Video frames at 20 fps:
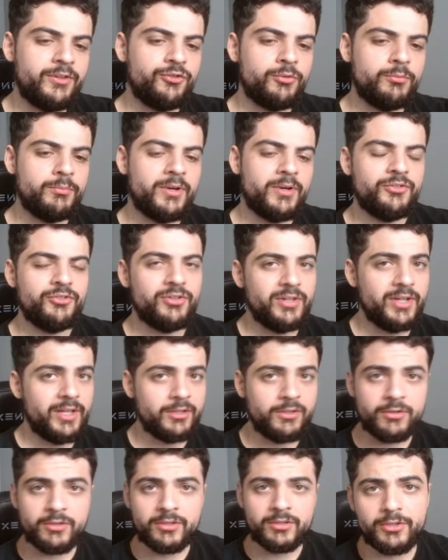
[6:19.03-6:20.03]
fits your budget.
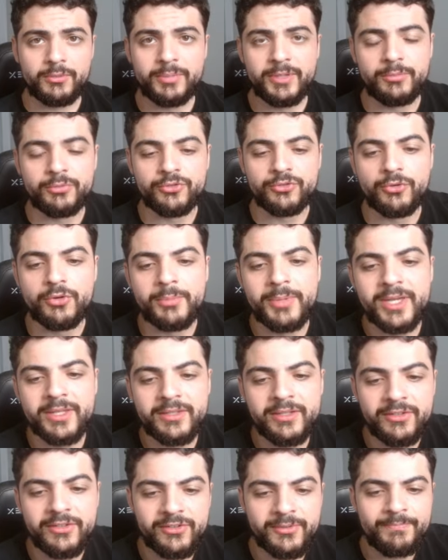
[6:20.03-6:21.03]
Now, not a lot of people talk about
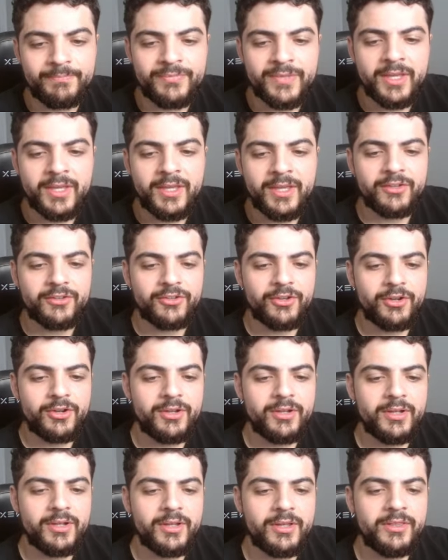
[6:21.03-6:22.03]
this.
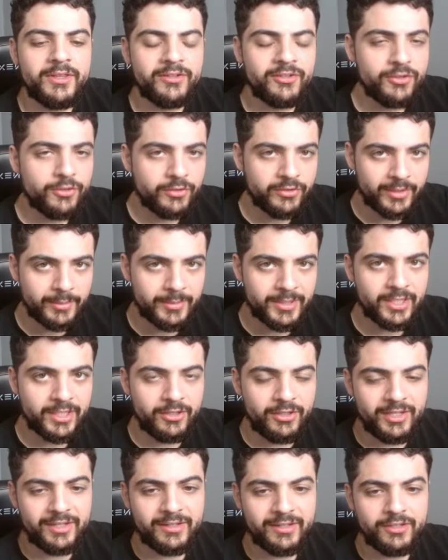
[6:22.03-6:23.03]
So this is something
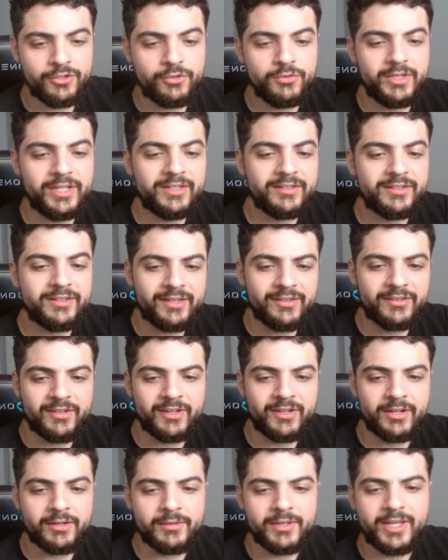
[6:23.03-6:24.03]
you need to
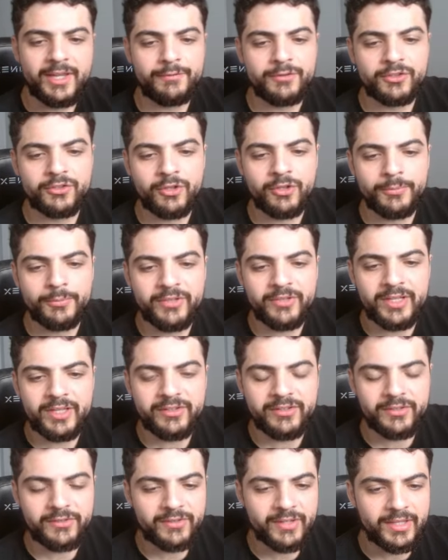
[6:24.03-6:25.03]
consider. If the top
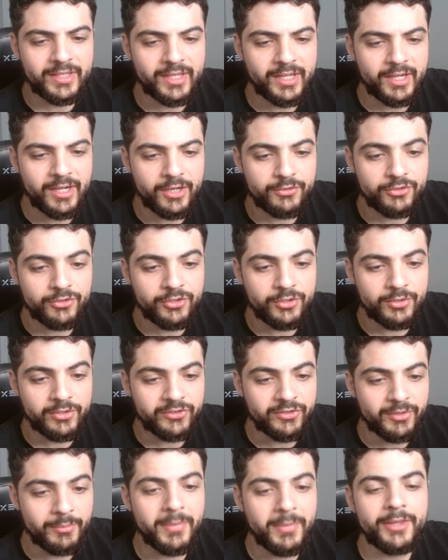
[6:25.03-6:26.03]
sellers are selling 100
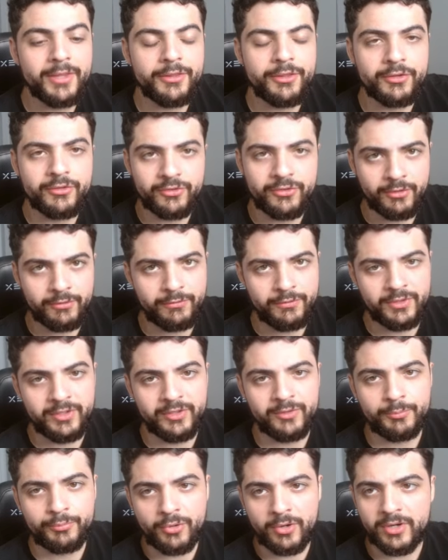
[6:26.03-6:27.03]
units a month, so for
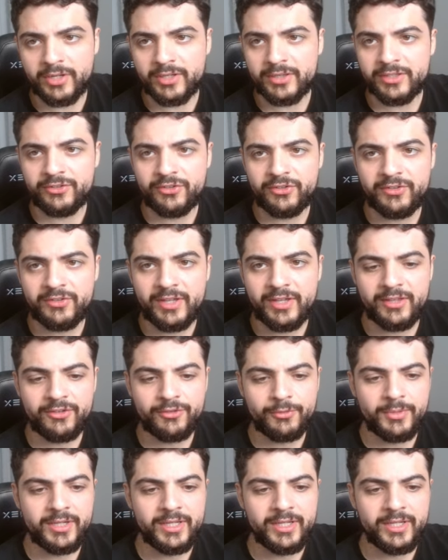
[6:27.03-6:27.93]
this product, let's just say this